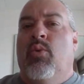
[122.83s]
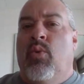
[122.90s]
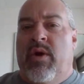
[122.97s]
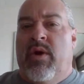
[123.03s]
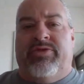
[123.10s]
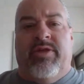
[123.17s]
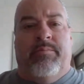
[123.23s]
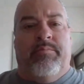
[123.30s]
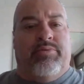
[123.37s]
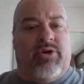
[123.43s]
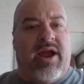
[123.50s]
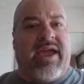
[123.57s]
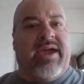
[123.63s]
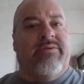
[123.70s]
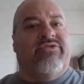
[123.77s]
with the
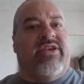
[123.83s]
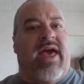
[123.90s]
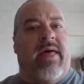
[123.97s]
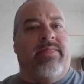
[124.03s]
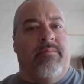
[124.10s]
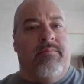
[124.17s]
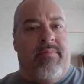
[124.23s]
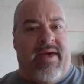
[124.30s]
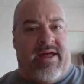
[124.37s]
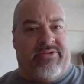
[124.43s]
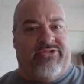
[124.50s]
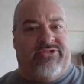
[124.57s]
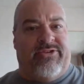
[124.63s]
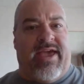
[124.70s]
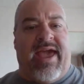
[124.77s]
Braves and the
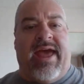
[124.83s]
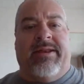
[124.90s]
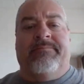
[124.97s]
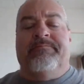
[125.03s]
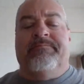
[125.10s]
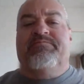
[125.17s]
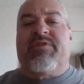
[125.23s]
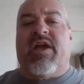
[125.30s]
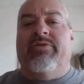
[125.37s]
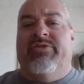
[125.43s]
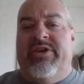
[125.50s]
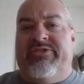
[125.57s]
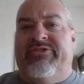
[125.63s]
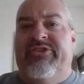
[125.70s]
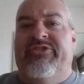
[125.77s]
Mets. And
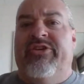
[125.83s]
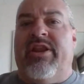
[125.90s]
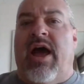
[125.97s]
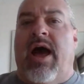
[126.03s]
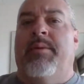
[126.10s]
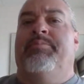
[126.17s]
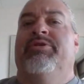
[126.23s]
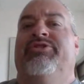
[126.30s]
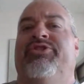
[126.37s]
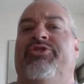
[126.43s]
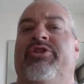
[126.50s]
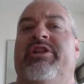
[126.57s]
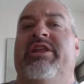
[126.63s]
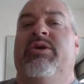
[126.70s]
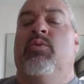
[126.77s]
this is an
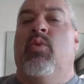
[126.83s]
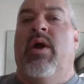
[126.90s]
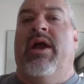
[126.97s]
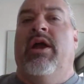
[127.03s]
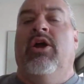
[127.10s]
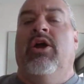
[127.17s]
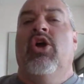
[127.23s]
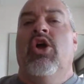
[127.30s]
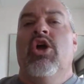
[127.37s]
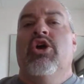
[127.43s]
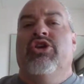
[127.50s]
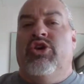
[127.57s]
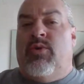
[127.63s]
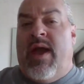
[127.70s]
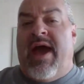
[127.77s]
opportunity where
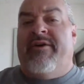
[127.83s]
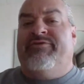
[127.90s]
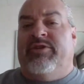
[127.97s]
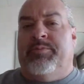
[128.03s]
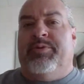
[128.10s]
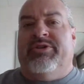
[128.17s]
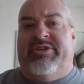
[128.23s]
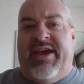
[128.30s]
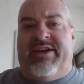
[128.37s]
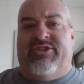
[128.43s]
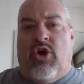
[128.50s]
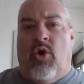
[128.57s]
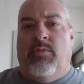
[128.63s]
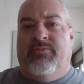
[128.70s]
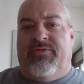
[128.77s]
you have to
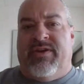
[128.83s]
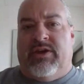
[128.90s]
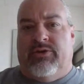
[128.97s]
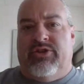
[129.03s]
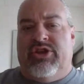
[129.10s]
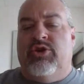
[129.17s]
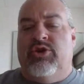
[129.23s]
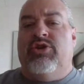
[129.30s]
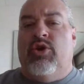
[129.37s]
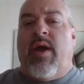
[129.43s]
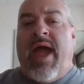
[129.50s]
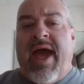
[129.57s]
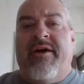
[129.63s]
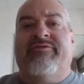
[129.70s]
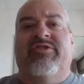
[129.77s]
protect home field. You
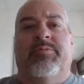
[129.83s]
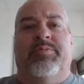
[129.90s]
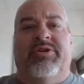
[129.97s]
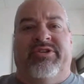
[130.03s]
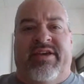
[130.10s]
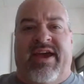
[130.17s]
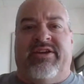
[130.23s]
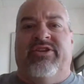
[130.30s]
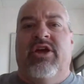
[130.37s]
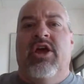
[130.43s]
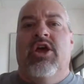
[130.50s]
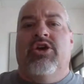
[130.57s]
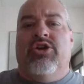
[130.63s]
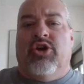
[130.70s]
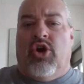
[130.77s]
have to protect
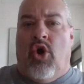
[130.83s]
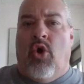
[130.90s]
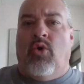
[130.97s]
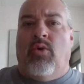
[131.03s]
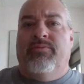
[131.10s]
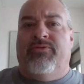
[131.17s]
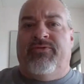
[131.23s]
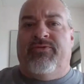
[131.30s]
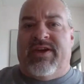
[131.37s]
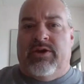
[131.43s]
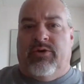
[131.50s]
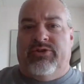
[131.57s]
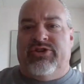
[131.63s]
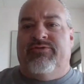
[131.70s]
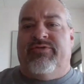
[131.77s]
your home
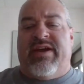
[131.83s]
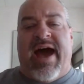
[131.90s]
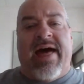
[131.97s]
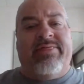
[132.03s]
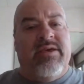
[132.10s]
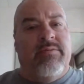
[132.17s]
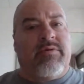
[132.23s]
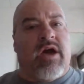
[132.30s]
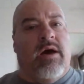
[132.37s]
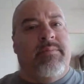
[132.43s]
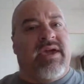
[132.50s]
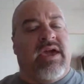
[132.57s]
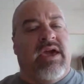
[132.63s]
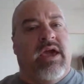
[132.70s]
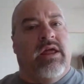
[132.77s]
field. You've got them
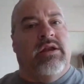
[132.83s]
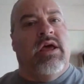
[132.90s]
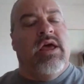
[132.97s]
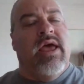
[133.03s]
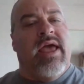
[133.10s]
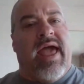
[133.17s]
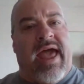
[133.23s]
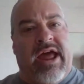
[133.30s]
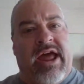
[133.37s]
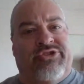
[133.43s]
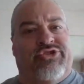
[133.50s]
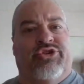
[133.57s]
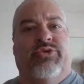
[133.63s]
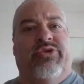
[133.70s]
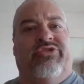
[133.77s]
coming in at
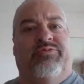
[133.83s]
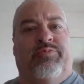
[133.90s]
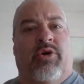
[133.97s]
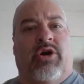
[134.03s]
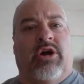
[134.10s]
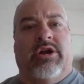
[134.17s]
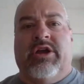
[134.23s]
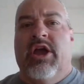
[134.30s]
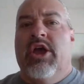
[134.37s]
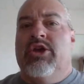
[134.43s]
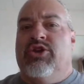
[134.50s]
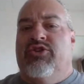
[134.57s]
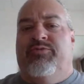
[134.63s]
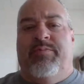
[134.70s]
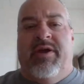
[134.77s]
Truist Park.
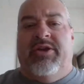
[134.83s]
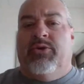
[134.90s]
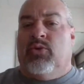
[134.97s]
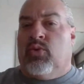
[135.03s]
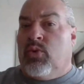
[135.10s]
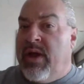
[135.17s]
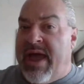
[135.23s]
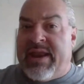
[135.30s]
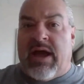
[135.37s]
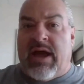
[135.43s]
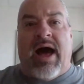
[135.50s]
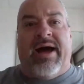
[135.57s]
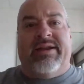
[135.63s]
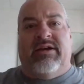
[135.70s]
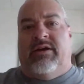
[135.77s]
You've been red
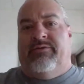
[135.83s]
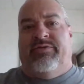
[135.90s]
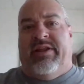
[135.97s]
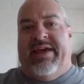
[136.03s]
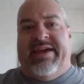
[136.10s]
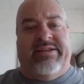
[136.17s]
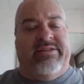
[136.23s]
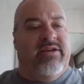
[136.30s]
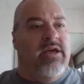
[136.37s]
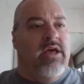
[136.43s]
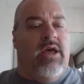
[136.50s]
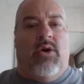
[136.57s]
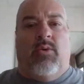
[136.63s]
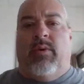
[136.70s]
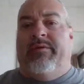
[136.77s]
hot of late.
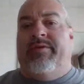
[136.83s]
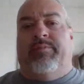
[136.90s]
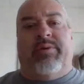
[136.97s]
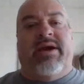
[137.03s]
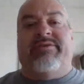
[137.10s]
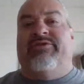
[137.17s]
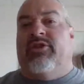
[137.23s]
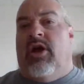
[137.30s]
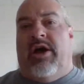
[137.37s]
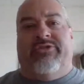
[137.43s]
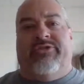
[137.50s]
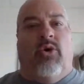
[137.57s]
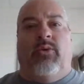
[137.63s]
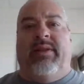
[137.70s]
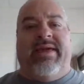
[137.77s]
What have the Braves
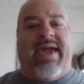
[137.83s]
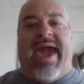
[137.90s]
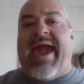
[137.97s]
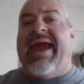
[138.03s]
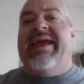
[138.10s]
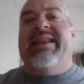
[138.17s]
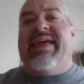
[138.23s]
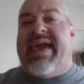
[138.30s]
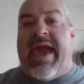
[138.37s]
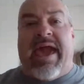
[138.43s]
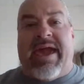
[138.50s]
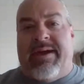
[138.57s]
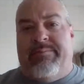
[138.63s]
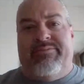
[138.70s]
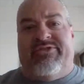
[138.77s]
lost? Only eight
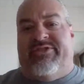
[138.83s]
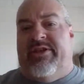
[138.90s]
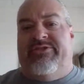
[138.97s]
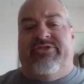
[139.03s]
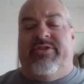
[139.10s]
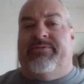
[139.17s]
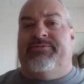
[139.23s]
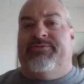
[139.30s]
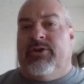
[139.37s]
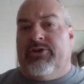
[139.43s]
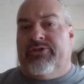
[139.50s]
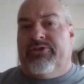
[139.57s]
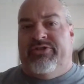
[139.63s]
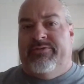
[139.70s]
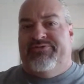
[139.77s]
games since the
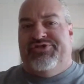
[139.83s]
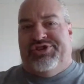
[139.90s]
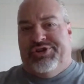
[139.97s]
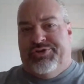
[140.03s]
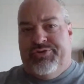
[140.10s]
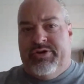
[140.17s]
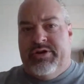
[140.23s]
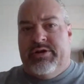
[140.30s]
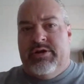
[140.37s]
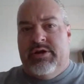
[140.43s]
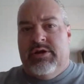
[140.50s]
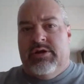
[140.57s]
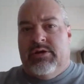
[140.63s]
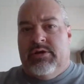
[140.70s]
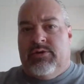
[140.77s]
1st of June,
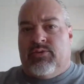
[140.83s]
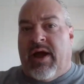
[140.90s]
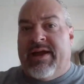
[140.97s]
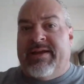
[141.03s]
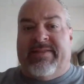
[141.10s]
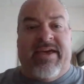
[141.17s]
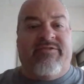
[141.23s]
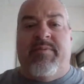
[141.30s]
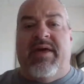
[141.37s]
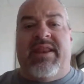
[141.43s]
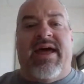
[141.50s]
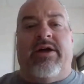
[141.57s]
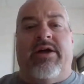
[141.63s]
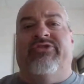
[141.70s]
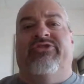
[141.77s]
right? They've
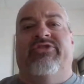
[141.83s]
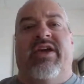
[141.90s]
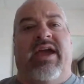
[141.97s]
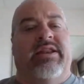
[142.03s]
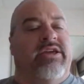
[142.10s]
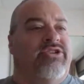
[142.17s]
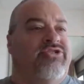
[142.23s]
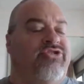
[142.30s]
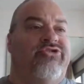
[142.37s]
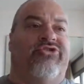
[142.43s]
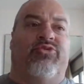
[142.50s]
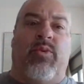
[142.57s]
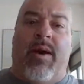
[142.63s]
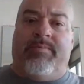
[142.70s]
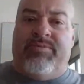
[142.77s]
been outstanding.
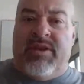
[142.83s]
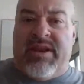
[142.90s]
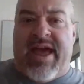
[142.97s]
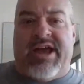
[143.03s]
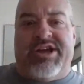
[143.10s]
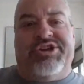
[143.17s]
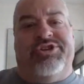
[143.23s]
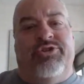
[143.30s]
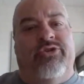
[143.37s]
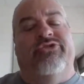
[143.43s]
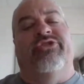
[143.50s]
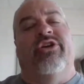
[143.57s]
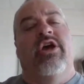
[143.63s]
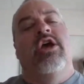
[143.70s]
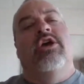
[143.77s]
Just swept the
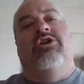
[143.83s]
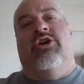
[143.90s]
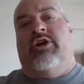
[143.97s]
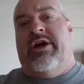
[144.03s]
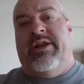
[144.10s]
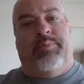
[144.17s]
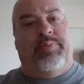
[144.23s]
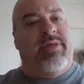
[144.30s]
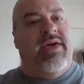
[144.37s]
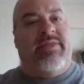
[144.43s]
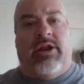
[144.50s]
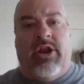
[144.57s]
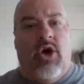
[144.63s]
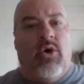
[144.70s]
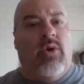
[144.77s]
Nationals. You're going to play
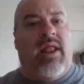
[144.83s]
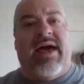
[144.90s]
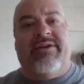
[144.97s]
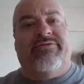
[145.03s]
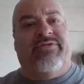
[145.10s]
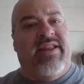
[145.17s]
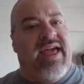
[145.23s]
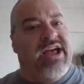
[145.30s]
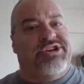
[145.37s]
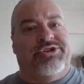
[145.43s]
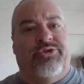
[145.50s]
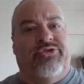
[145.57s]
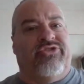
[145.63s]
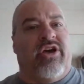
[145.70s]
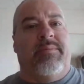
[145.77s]
the low-life
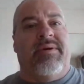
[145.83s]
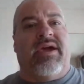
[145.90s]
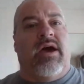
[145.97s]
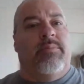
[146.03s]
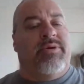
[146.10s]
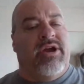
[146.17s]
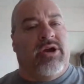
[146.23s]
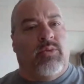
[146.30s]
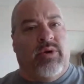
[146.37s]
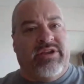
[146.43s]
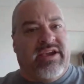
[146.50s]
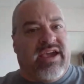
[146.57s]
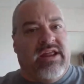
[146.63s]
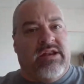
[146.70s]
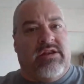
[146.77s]
Nationals coming up here
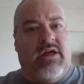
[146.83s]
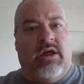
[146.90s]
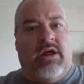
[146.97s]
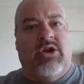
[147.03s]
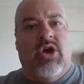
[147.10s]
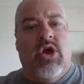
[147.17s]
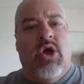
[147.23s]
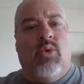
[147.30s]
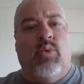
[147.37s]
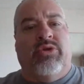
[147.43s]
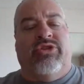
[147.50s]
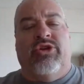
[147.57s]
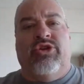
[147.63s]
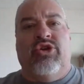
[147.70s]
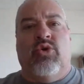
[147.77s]
when you get done
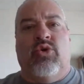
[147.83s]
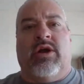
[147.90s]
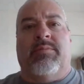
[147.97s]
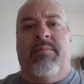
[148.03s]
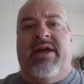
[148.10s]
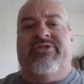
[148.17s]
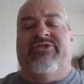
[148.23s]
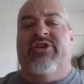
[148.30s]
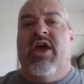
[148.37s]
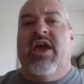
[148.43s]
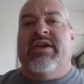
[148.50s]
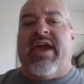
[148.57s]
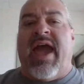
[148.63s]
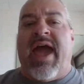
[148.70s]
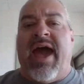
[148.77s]
with the New York Mets.
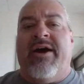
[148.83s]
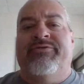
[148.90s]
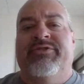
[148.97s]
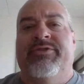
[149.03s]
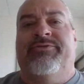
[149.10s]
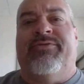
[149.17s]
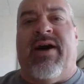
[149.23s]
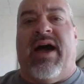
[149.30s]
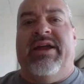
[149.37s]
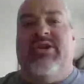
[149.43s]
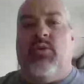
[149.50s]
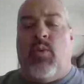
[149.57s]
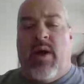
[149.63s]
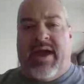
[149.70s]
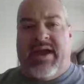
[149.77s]
You have to find
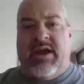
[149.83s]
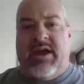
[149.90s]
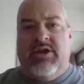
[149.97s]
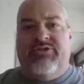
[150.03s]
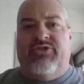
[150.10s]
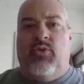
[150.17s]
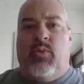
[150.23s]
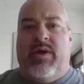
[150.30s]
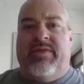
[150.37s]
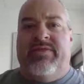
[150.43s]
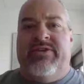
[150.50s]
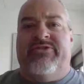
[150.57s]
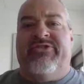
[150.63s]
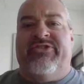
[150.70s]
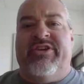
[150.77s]
a way to
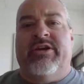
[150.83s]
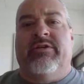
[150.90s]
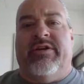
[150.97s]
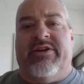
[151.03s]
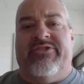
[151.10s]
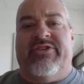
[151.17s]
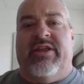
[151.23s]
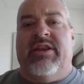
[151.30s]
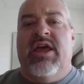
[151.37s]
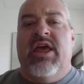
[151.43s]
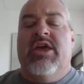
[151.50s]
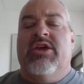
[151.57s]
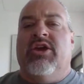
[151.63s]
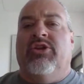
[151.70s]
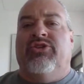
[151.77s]
win this series. And
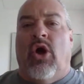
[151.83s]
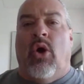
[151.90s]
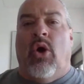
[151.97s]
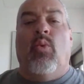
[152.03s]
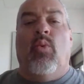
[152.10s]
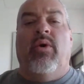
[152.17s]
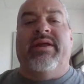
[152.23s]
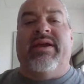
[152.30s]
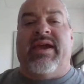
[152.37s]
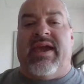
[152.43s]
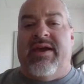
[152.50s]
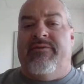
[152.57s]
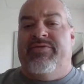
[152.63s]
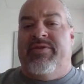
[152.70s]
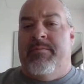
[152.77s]
you don't want to
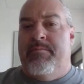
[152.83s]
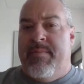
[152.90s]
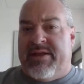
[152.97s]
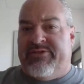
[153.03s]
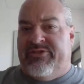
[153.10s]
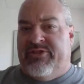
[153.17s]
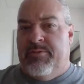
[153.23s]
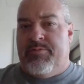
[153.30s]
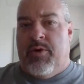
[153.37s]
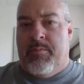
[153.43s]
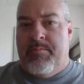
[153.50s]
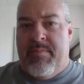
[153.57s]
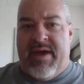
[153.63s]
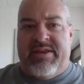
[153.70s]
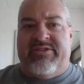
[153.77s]
give the Mets the
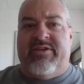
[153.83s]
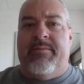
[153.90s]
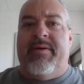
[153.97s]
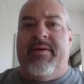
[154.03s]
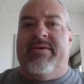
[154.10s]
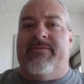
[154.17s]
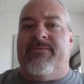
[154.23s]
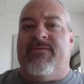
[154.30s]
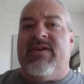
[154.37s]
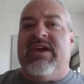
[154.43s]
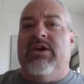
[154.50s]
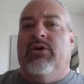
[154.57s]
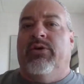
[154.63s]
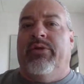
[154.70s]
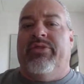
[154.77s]
momentum and the
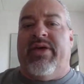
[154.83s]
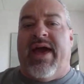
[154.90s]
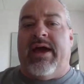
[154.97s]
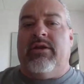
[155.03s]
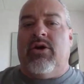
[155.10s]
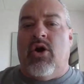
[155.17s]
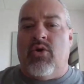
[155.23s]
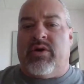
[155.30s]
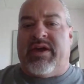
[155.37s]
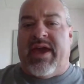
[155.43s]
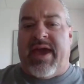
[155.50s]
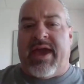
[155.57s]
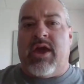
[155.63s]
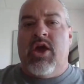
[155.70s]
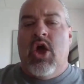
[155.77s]
feel that,
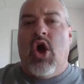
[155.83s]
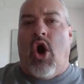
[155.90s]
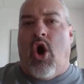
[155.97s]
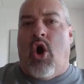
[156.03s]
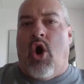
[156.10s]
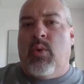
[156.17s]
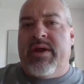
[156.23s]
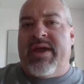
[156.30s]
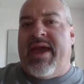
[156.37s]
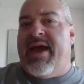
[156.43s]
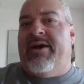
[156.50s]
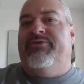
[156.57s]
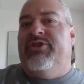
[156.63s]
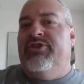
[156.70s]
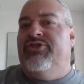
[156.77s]
okay, all we
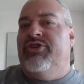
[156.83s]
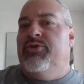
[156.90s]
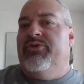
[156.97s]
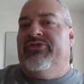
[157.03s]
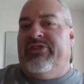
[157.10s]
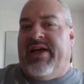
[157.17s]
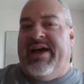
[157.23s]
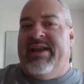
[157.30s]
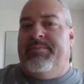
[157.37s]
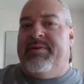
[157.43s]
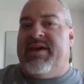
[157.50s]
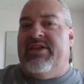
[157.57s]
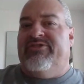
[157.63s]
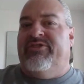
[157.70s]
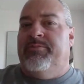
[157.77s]
have to do is line up
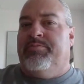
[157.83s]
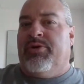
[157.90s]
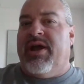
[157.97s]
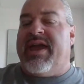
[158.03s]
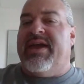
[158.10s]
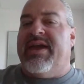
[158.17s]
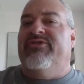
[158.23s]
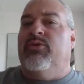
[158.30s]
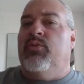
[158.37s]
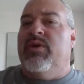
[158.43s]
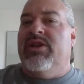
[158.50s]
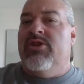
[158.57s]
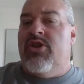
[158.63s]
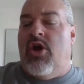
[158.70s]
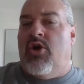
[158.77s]
against the Braves and
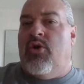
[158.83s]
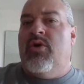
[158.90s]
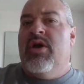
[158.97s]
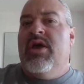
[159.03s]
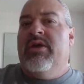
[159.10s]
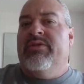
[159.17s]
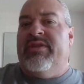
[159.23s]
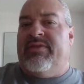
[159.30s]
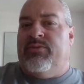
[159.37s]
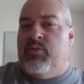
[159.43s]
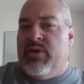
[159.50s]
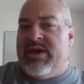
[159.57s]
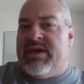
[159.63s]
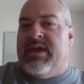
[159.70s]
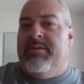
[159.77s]
we know that
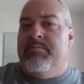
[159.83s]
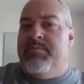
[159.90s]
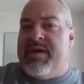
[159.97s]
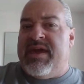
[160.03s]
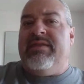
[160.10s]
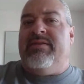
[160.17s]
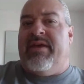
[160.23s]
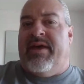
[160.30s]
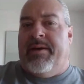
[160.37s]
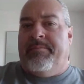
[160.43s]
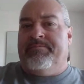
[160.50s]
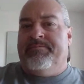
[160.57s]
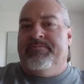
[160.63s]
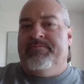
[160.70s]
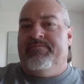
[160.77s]
we can beat
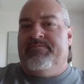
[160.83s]
them.